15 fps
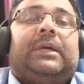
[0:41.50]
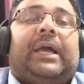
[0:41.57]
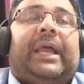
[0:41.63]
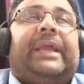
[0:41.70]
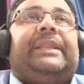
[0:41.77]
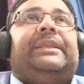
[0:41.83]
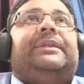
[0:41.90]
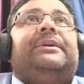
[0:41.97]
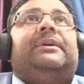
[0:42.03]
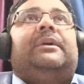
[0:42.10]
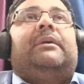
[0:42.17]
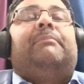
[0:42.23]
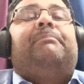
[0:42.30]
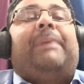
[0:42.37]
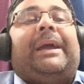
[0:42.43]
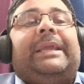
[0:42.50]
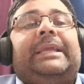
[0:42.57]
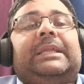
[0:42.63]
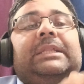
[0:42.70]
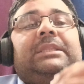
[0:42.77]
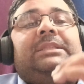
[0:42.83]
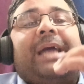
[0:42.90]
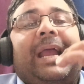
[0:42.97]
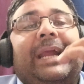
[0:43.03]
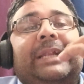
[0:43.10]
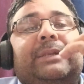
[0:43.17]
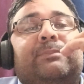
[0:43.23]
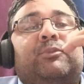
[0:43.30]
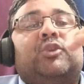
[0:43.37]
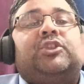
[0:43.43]
and by
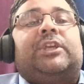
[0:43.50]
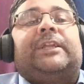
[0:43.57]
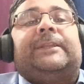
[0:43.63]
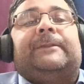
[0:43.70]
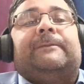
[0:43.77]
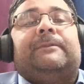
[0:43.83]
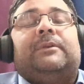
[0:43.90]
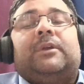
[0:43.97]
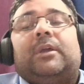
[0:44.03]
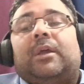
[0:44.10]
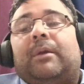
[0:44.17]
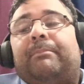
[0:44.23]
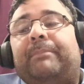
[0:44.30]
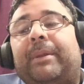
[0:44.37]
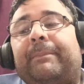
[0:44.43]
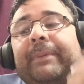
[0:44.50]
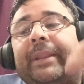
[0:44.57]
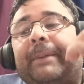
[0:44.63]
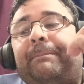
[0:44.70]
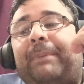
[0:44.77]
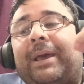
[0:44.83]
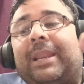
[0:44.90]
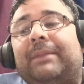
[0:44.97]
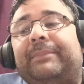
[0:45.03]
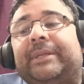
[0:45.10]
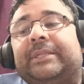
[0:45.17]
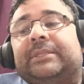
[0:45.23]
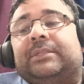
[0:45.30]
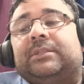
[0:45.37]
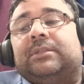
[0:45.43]
that motion, member of
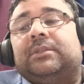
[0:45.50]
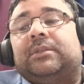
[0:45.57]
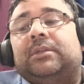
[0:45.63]
Parliament